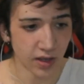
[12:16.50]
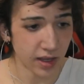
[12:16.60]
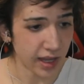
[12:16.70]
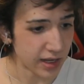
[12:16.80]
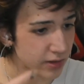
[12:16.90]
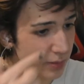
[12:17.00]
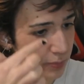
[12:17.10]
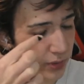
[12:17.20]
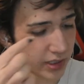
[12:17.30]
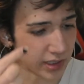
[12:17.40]
and you can
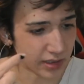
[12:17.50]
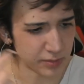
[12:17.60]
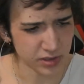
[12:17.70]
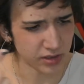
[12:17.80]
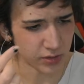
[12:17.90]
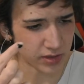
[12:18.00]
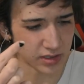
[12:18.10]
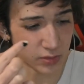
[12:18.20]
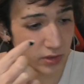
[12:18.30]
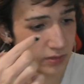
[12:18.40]
put it, I'm just gonna do this
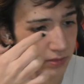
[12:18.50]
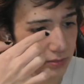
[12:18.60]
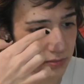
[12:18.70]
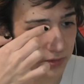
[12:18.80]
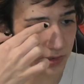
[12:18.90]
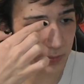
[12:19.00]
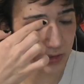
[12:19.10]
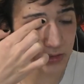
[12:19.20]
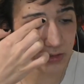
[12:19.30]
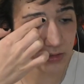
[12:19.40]
in one of them for
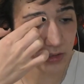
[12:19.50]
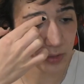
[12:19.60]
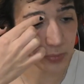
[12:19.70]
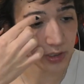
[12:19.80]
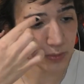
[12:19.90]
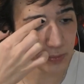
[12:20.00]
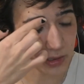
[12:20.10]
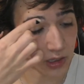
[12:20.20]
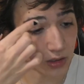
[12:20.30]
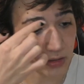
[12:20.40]
comparison. You can put it
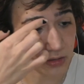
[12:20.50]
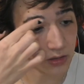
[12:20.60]
below.